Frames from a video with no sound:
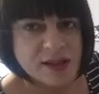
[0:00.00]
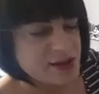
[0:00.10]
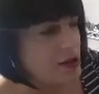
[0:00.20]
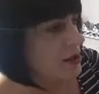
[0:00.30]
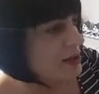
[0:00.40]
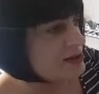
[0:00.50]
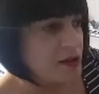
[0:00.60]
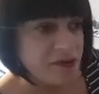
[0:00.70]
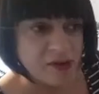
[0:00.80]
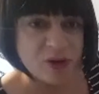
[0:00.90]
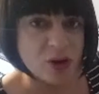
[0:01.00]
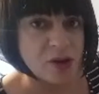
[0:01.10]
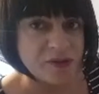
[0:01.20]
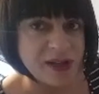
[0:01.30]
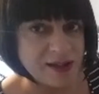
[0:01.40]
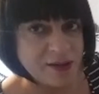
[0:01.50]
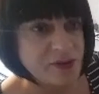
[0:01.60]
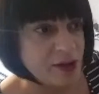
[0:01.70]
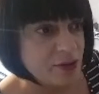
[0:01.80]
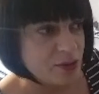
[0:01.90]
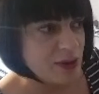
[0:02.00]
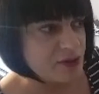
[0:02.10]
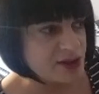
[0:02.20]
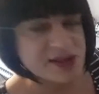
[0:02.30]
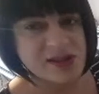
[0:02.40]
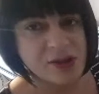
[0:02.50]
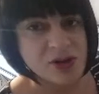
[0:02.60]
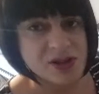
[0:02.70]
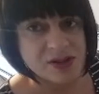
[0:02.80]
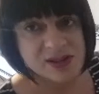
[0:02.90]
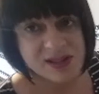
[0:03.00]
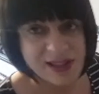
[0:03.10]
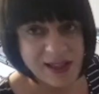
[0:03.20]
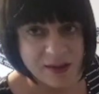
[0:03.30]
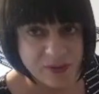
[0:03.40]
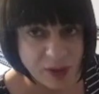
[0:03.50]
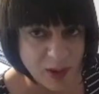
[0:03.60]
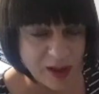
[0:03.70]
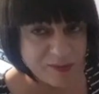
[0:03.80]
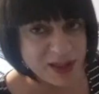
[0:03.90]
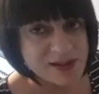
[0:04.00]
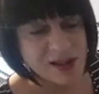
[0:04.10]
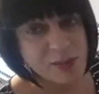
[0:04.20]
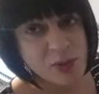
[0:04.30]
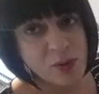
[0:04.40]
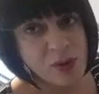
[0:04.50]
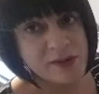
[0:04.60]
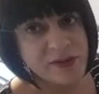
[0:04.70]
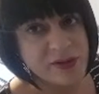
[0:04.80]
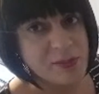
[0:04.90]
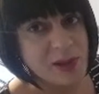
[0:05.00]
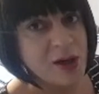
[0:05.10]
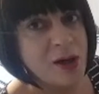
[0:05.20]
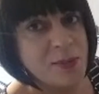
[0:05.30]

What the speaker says: don't know if I've gone off that livery or whether I just don't use it because it's in that livery. But I've basically bought one for the BR